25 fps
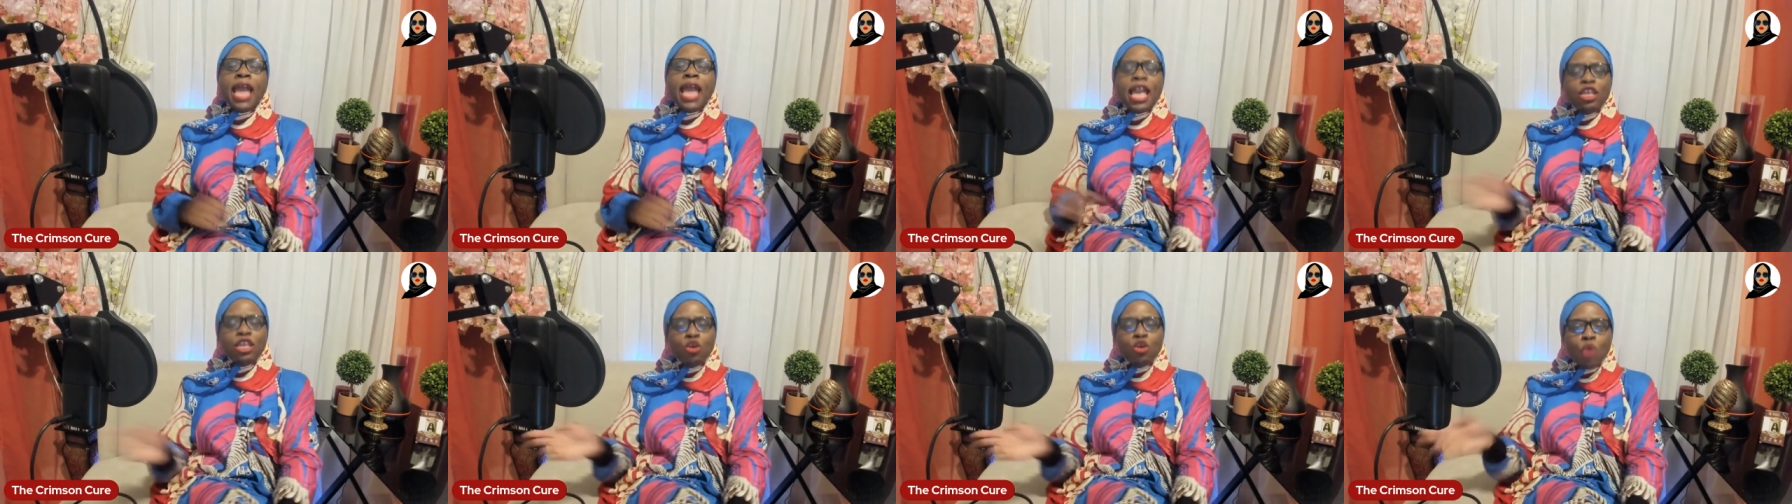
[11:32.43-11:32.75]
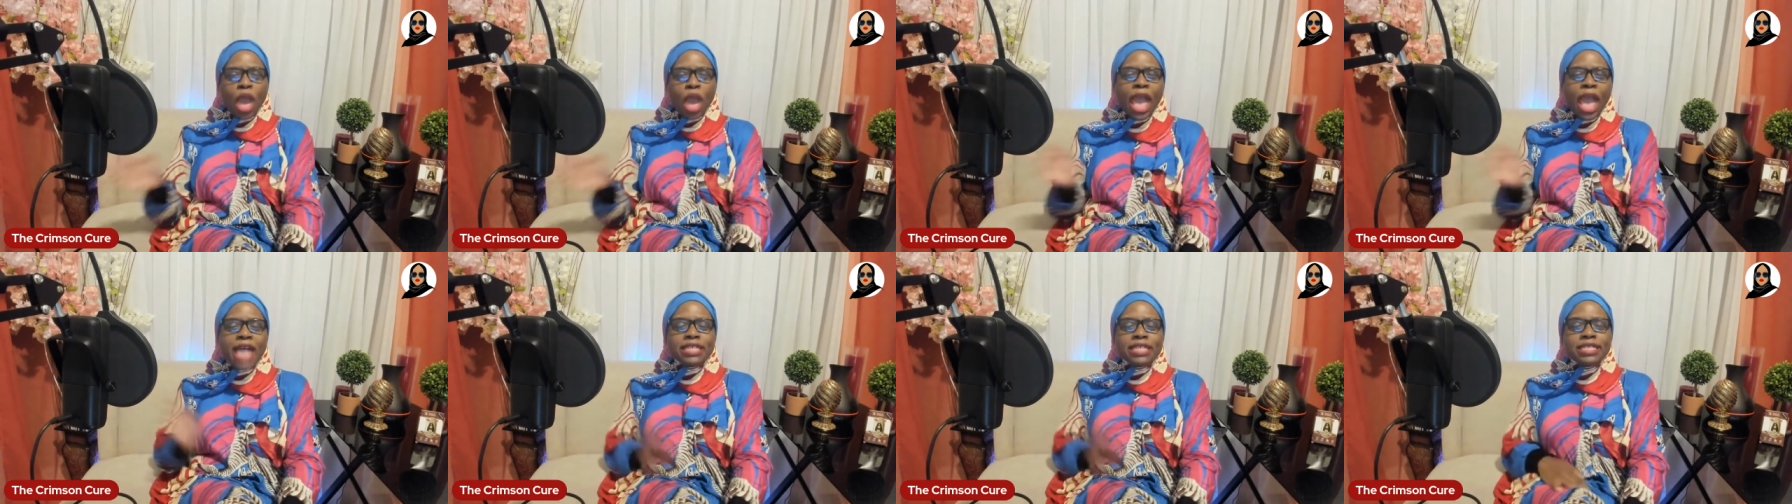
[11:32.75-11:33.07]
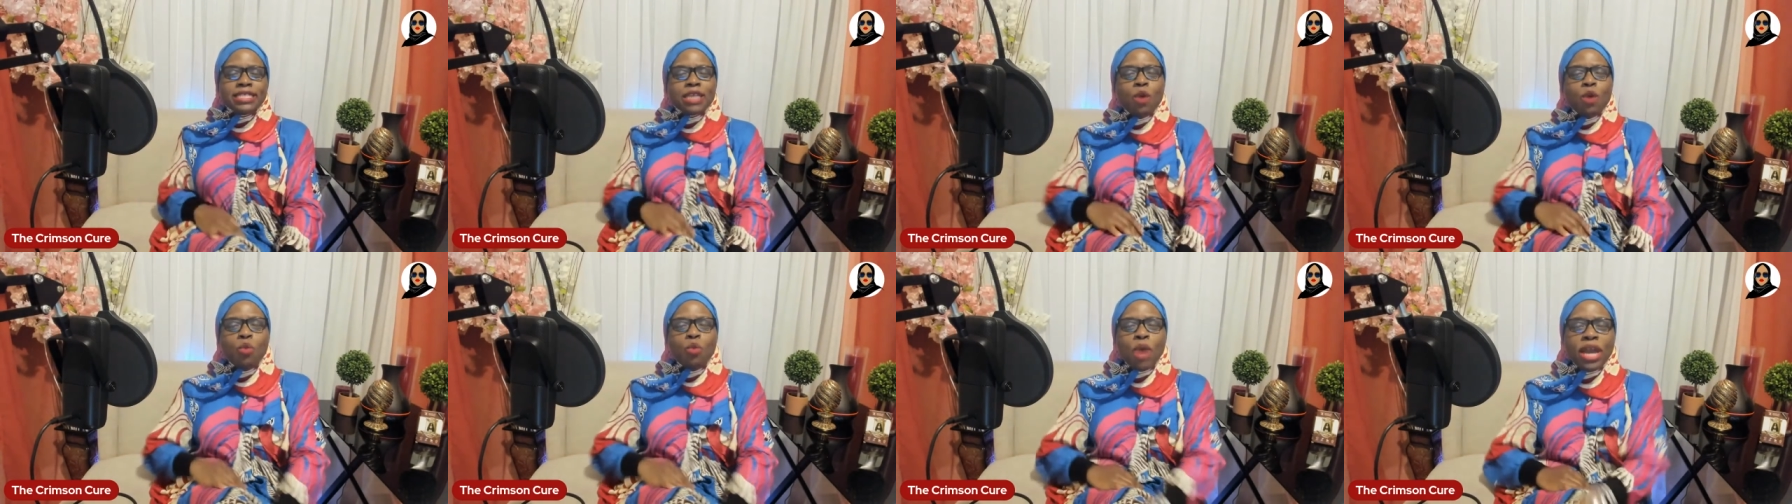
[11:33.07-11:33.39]
and you had
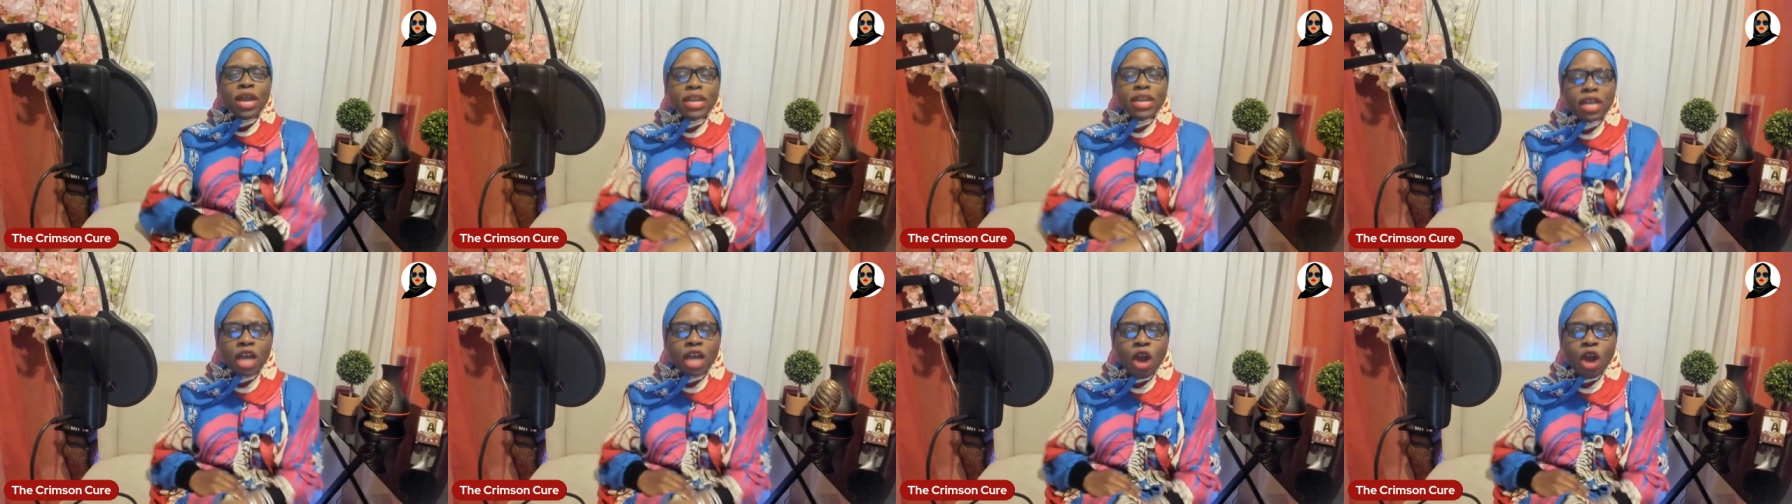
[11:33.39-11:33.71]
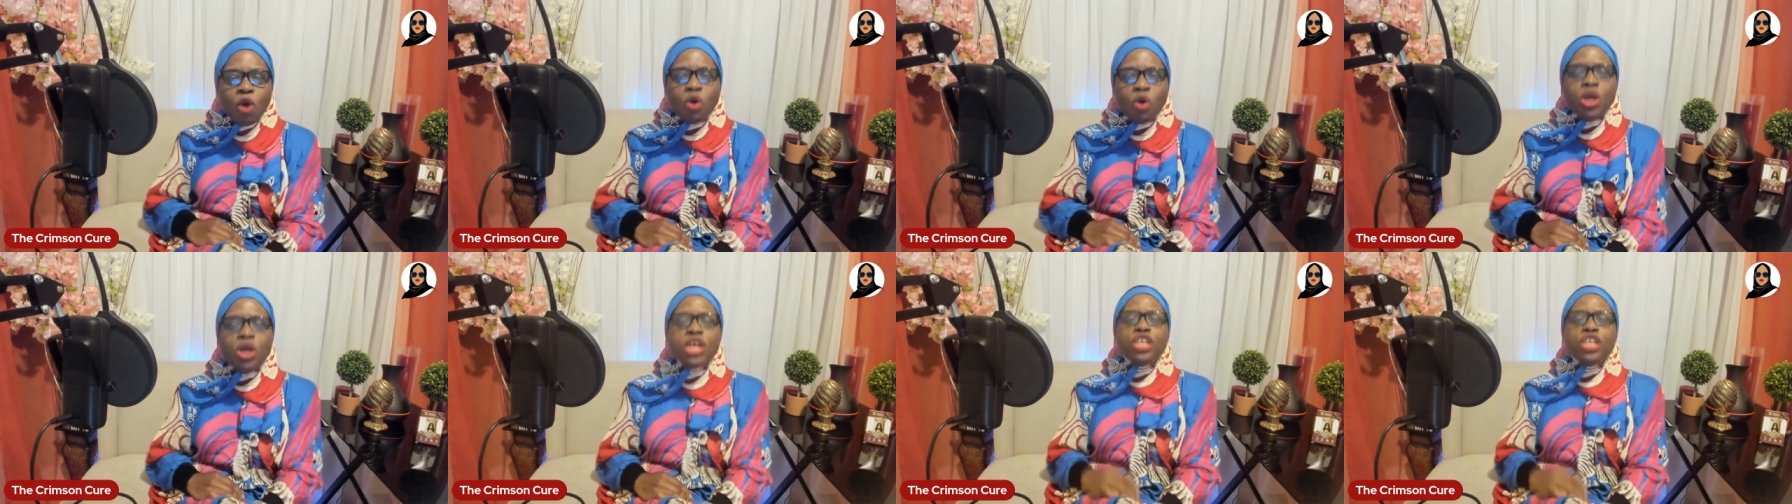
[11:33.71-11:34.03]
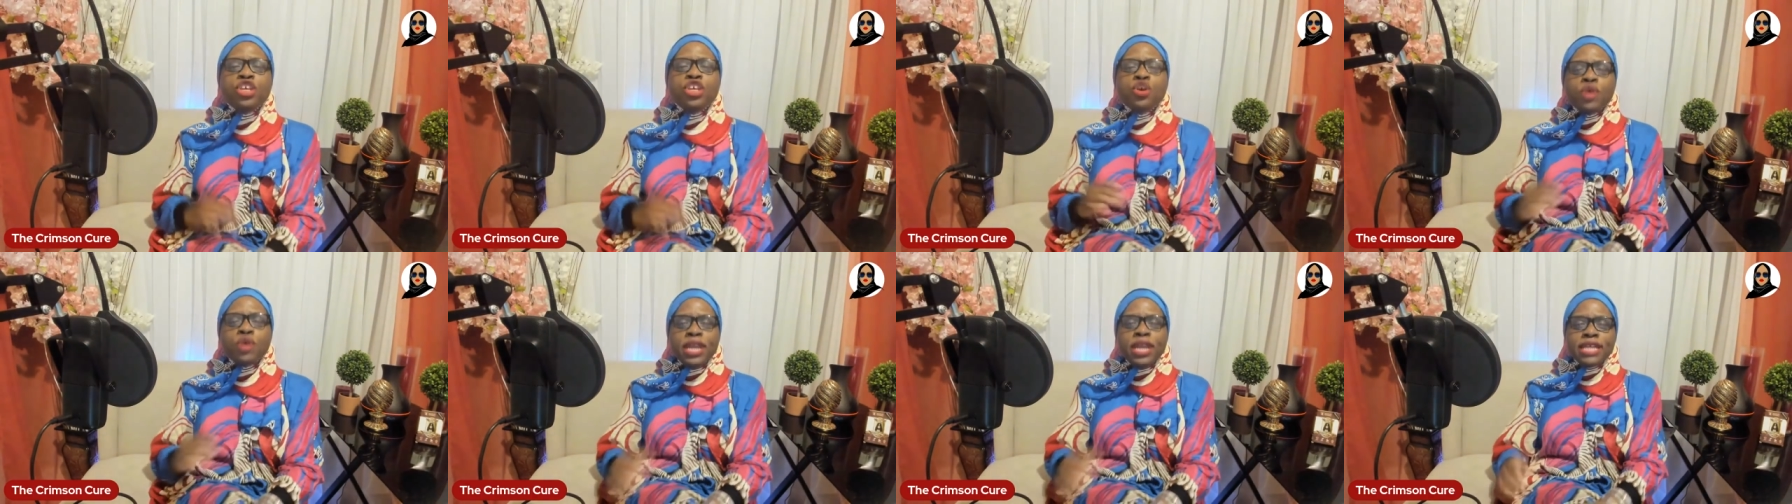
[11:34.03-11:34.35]
somewhere to go,
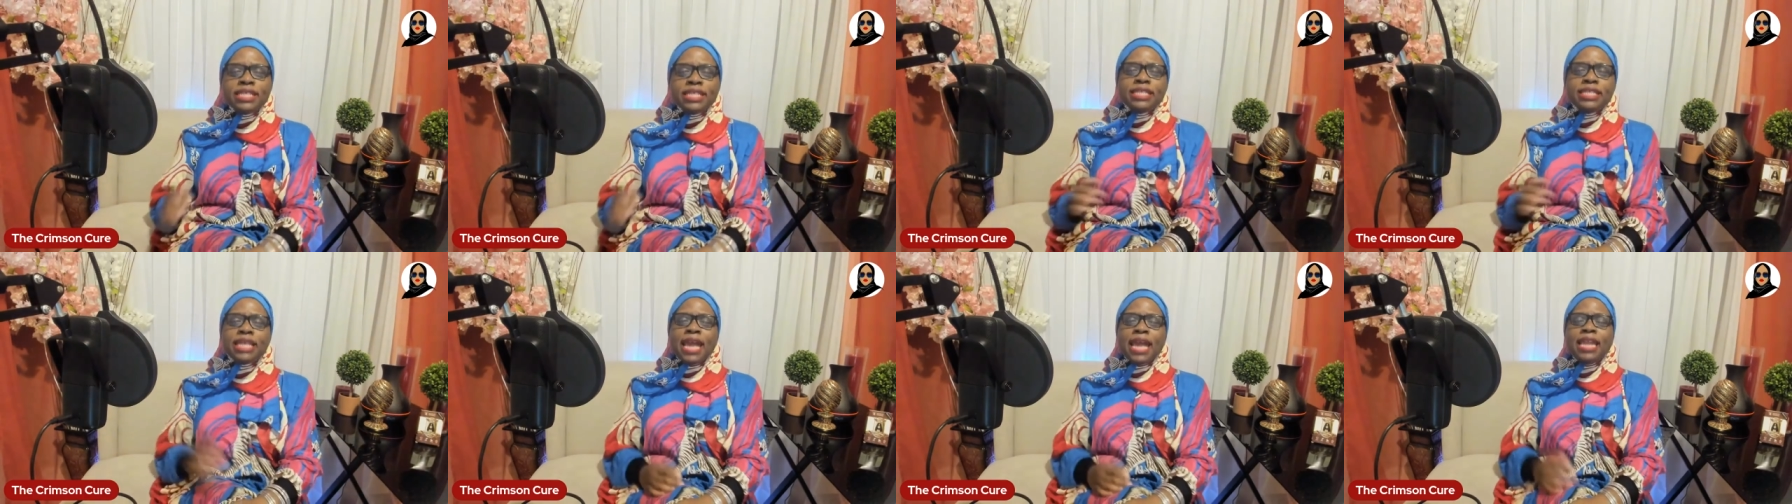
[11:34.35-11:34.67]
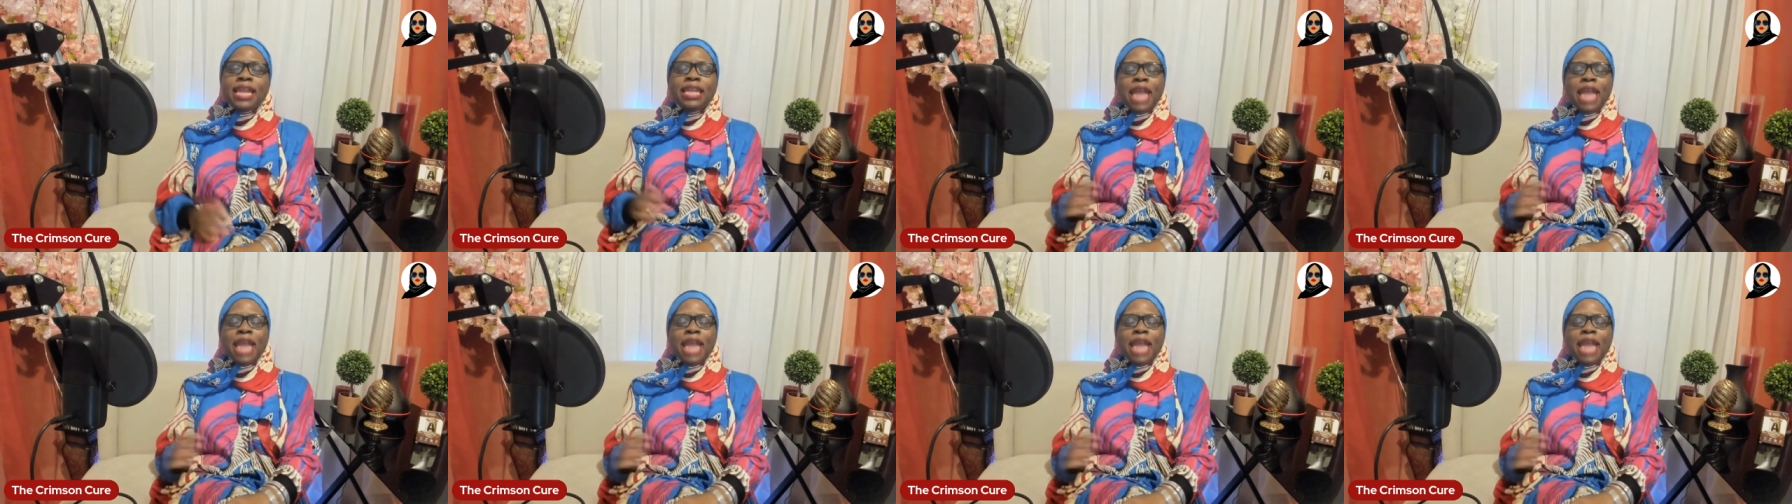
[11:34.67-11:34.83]
you didn't say,